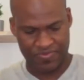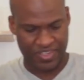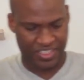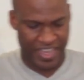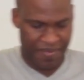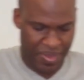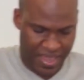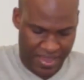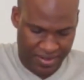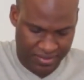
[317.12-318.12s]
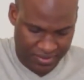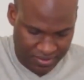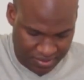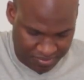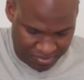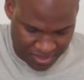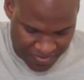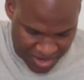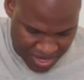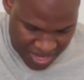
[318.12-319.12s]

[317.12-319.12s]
the same pan, give it a